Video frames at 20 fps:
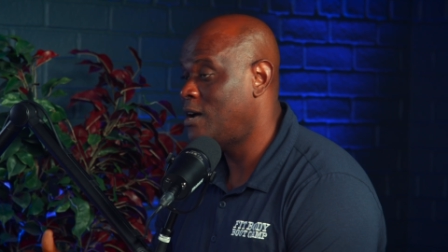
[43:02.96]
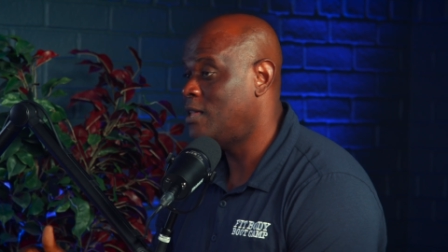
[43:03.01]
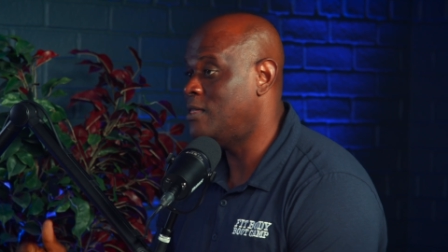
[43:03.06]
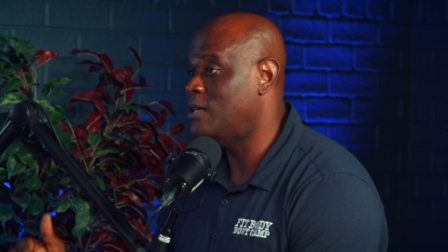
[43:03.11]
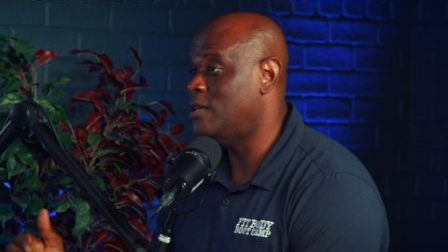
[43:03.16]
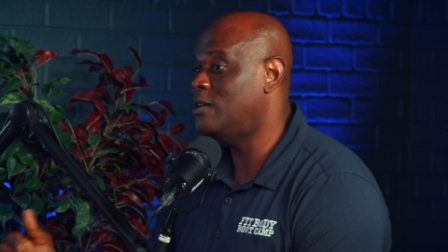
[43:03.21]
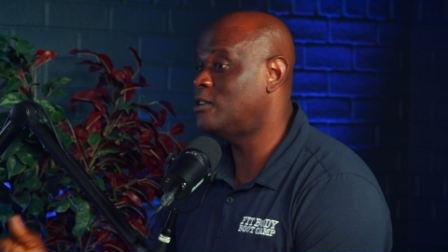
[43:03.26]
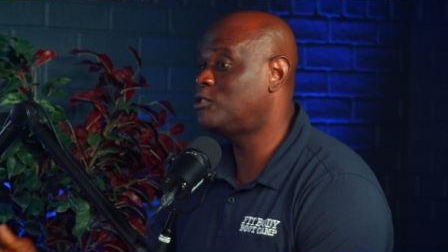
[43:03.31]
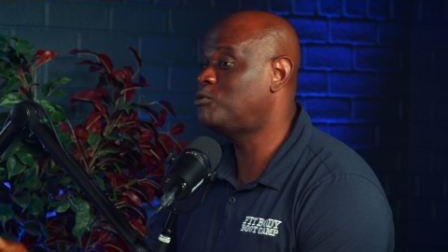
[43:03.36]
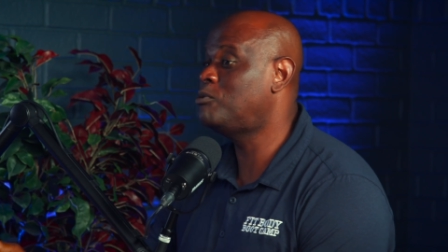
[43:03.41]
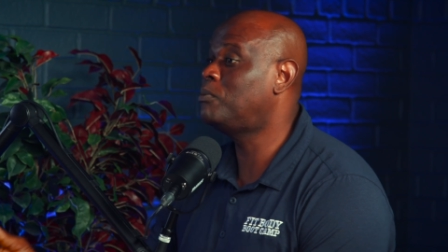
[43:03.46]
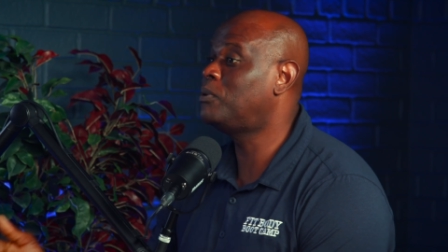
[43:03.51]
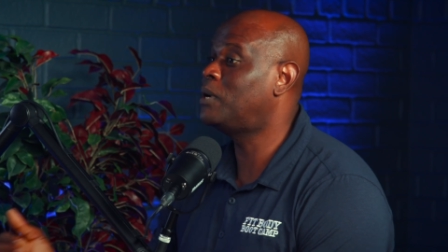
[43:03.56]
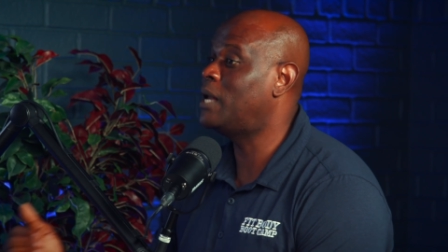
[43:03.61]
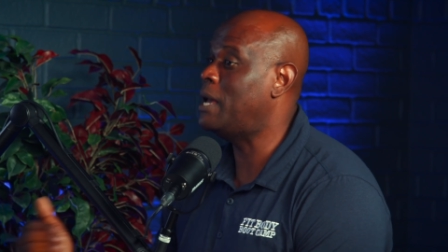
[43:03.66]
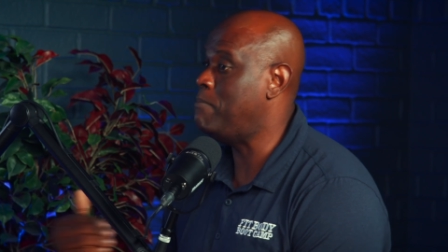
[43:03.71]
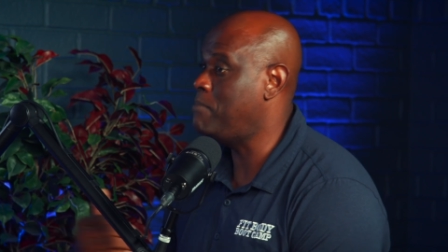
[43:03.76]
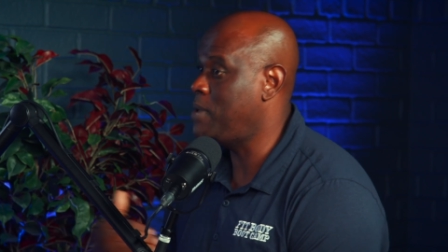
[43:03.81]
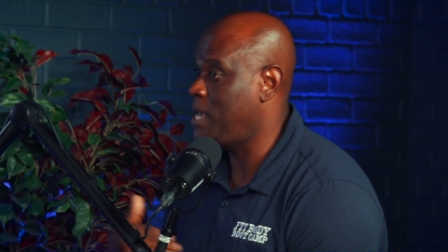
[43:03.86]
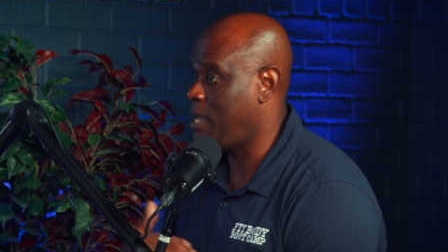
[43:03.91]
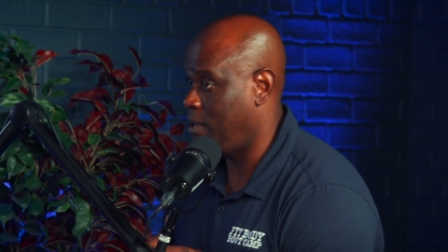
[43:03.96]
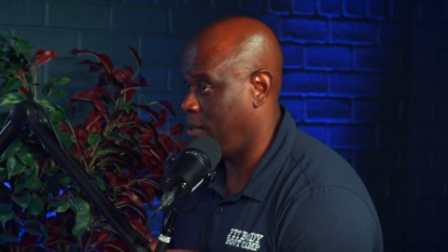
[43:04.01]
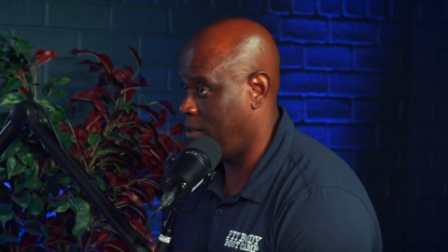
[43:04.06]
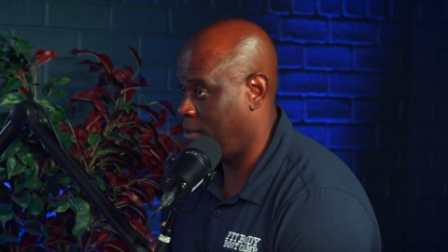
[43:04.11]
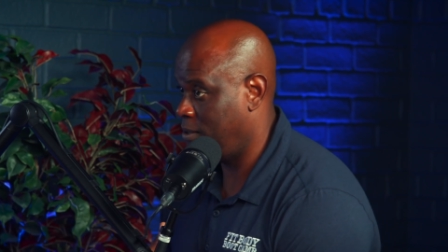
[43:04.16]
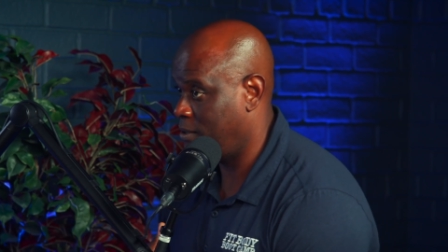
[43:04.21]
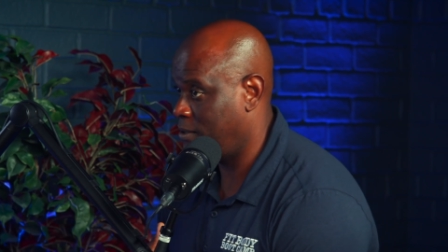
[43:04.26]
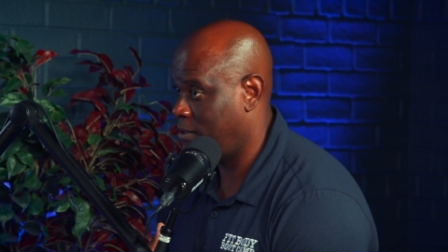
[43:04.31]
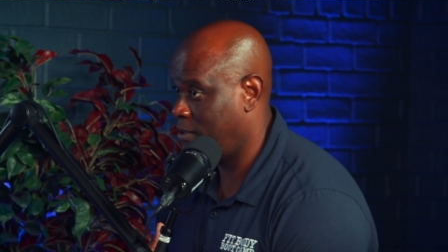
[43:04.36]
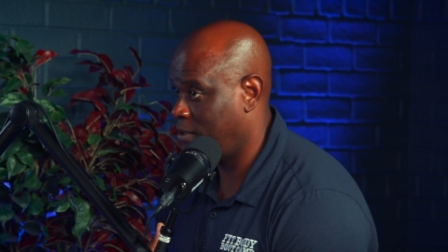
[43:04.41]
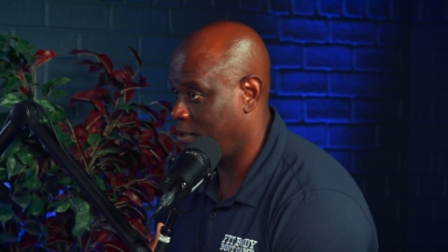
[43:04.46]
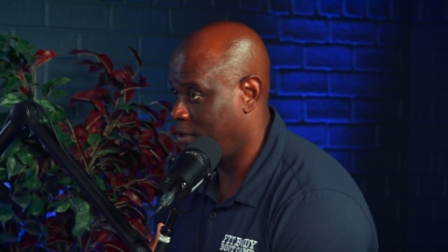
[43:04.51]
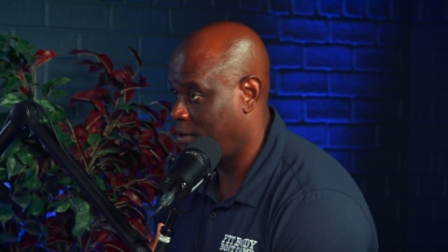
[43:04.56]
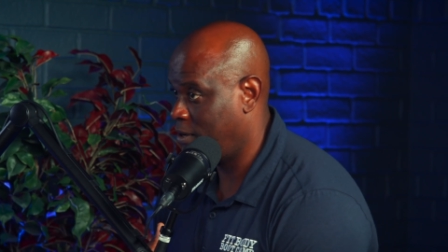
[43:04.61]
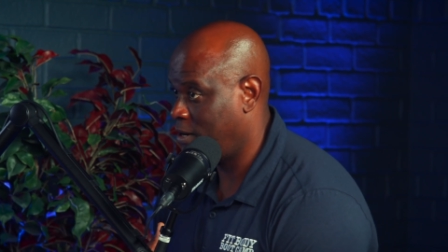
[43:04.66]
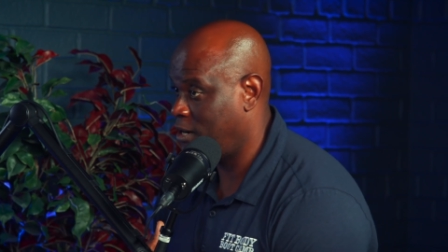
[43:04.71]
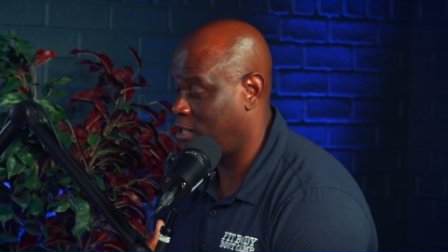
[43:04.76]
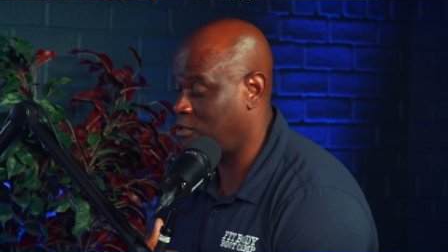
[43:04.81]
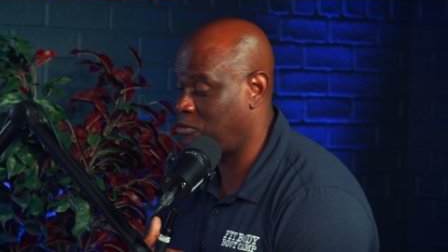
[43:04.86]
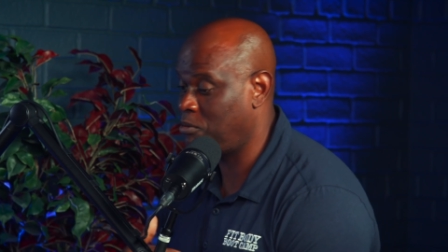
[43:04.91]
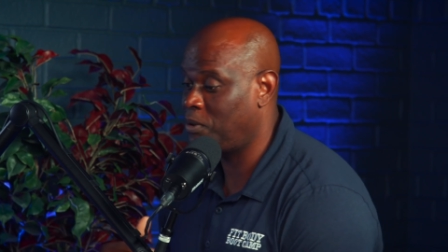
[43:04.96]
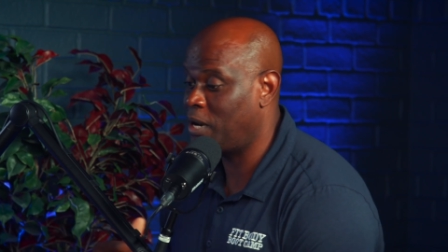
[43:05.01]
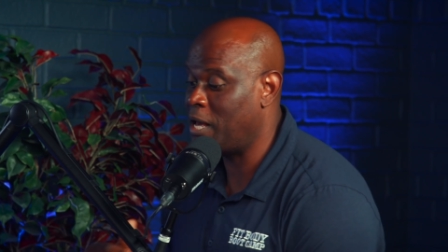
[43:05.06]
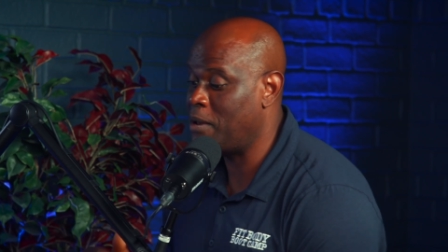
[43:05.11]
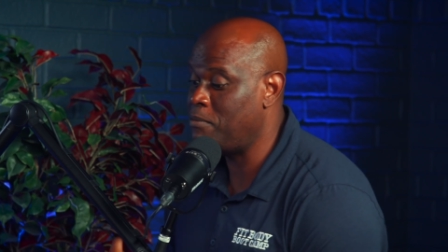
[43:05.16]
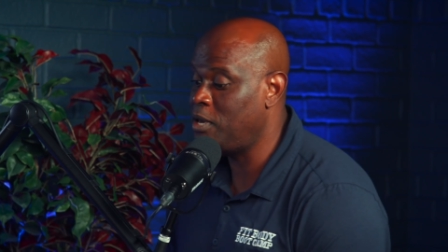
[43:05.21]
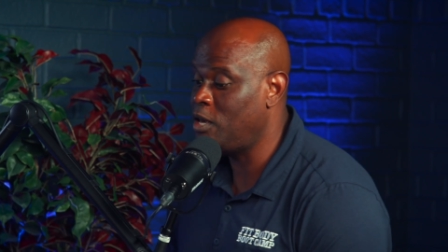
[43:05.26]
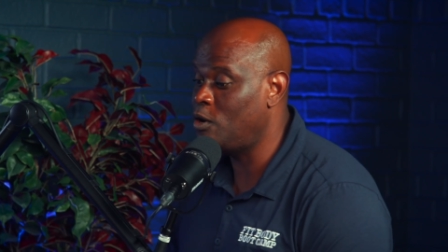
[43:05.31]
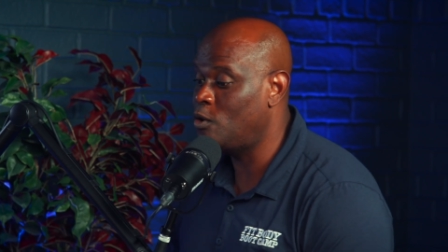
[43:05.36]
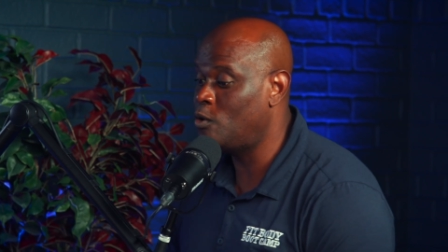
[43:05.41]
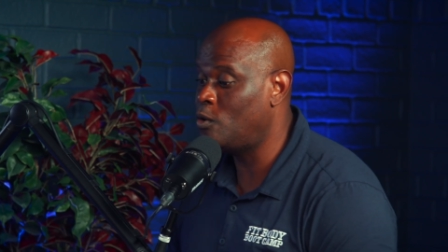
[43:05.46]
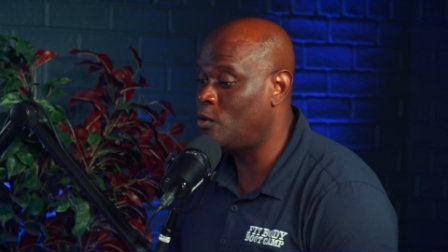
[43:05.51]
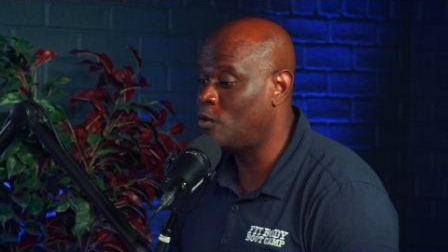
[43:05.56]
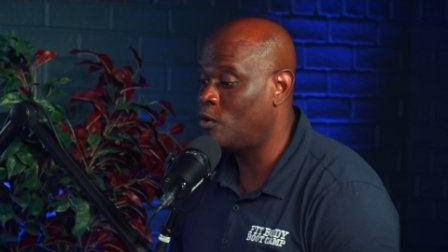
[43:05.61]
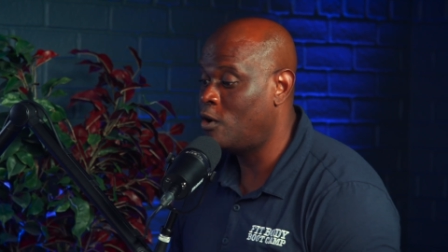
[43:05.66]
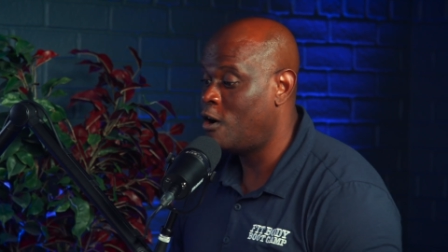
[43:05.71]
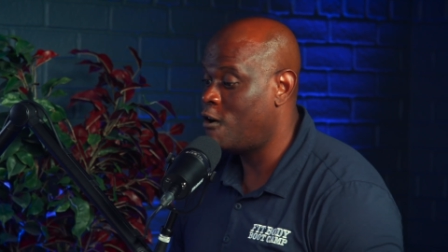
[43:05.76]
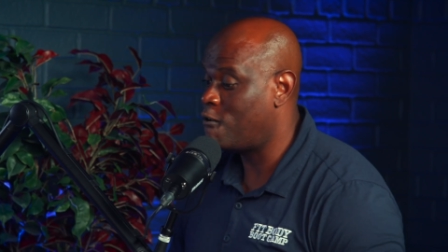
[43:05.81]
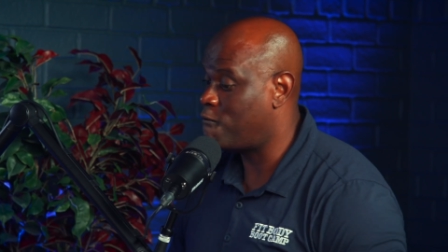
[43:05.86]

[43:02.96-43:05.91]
And then there's people like me. There's people like me who,